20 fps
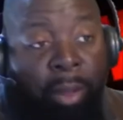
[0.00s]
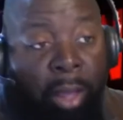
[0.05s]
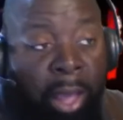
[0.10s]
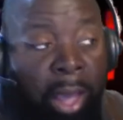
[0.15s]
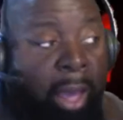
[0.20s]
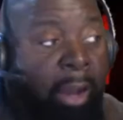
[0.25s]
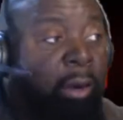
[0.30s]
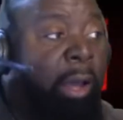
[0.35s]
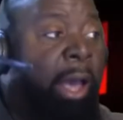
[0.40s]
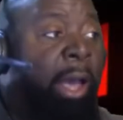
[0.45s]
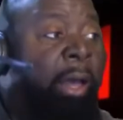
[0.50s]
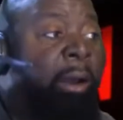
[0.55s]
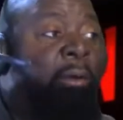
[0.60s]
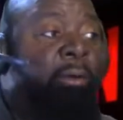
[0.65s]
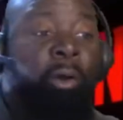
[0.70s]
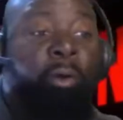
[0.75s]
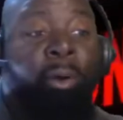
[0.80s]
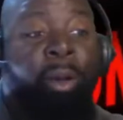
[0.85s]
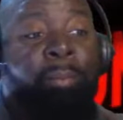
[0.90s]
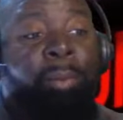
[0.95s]
I
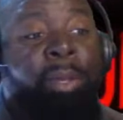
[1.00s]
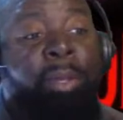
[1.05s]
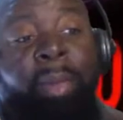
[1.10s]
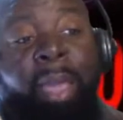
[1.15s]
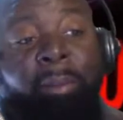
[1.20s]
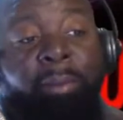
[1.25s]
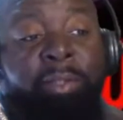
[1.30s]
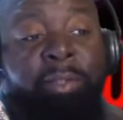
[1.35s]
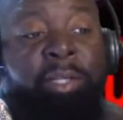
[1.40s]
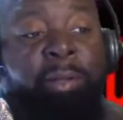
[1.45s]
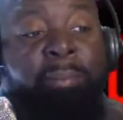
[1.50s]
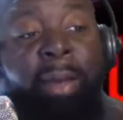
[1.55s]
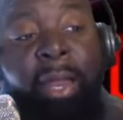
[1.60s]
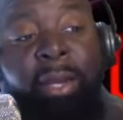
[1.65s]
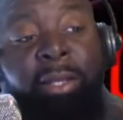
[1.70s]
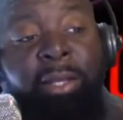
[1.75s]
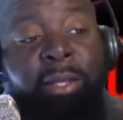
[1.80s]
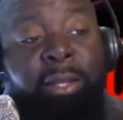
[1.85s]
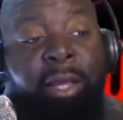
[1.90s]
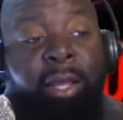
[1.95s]
don't know. I mean, maybe
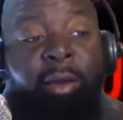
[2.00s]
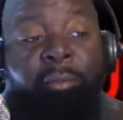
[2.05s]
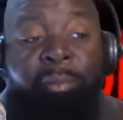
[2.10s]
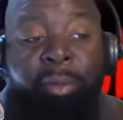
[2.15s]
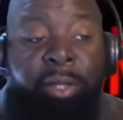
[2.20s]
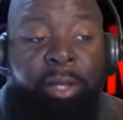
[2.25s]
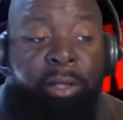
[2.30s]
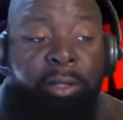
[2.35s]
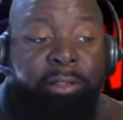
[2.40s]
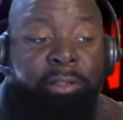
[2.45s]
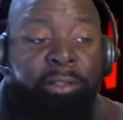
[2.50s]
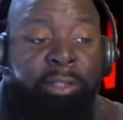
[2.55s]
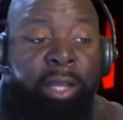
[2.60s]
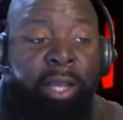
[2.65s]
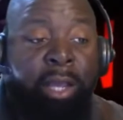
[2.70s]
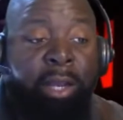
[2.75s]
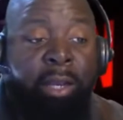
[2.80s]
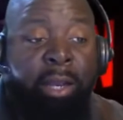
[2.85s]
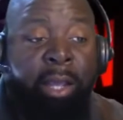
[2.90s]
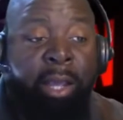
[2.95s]
somebody can help me
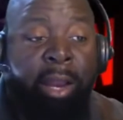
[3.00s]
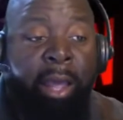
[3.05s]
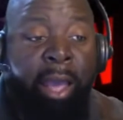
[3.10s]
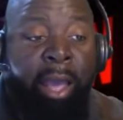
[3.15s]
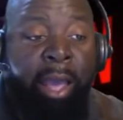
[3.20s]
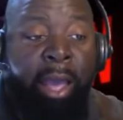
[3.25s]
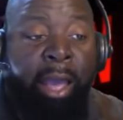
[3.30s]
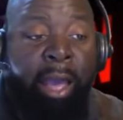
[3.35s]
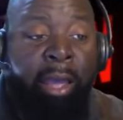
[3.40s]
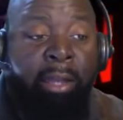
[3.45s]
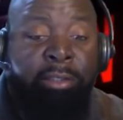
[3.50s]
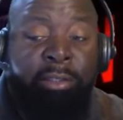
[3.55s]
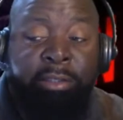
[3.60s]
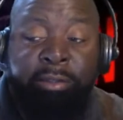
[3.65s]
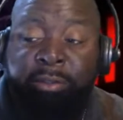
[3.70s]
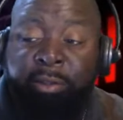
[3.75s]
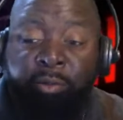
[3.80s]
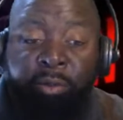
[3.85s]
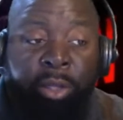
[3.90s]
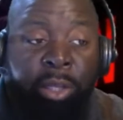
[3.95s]
understand that. I
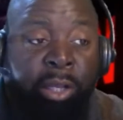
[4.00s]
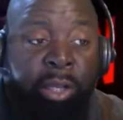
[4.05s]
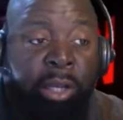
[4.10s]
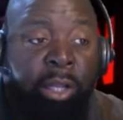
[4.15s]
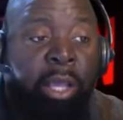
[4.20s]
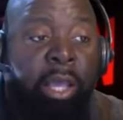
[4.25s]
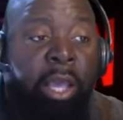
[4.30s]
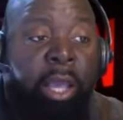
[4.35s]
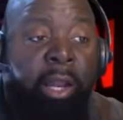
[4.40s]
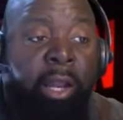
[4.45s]
just don't get it.